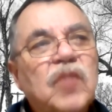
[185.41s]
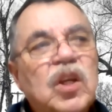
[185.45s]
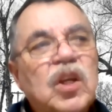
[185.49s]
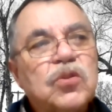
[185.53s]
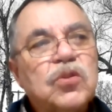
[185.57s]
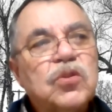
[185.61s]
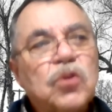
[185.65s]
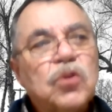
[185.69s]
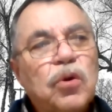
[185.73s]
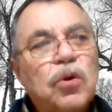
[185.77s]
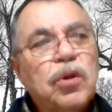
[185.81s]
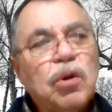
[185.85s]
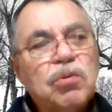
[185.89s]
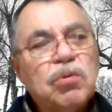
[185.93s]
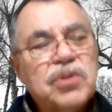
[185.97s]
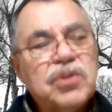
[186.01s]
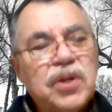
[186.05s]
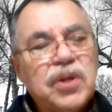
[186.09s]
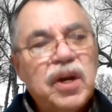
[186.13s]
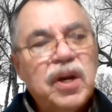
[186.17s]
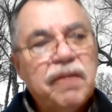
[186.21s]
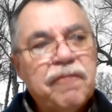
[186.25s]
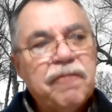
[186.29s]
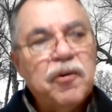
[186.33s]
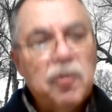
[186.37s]
So there was an
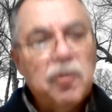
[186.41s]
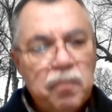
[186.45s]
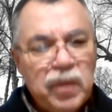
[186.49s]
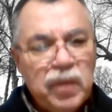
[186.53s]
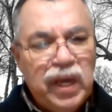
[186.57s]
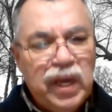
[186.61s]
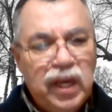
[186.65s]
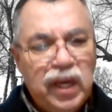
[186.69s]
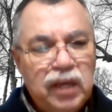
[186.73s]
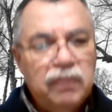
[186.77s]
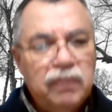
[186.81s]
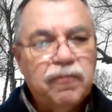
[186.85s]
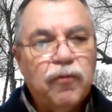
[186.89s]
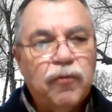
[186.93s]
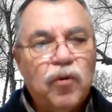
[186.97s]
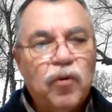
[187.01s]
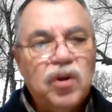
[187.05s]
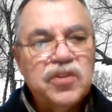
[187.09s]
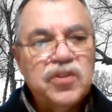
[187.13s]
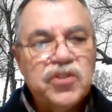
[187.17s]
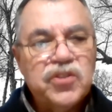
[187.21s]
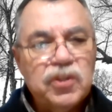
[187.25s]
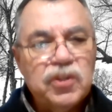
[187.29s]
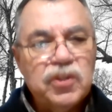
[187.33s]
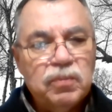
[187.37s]
effort made for
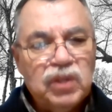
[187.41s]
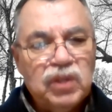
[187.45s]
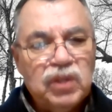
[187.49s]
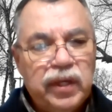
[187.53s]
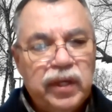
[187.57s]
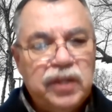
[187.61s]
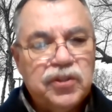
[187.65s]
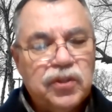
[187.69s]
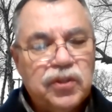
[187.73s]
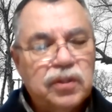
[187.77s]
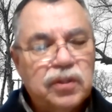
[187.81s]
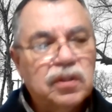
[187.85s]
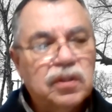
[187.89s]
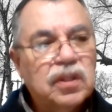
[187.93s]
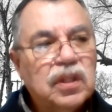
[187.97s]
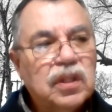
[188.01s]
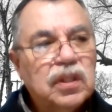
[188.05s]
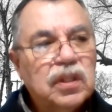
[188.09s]
assimilation.